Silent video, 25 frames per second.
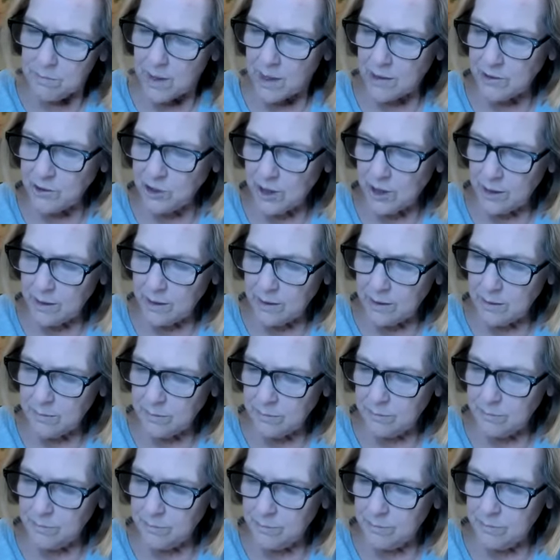I'll check it.
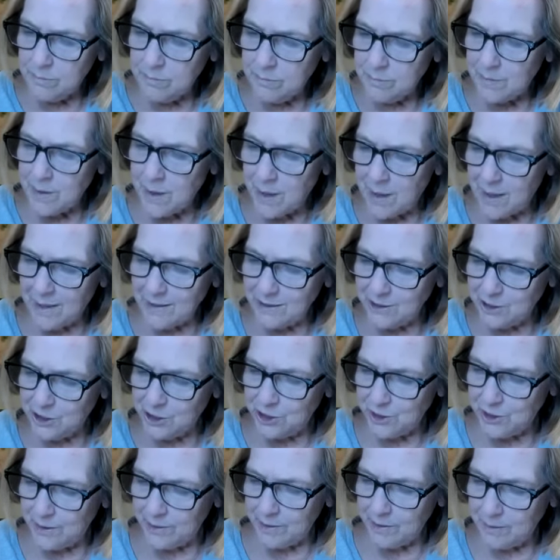I'll
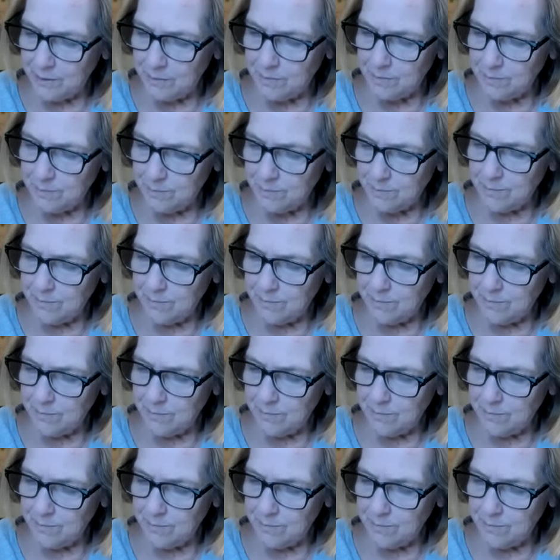check it.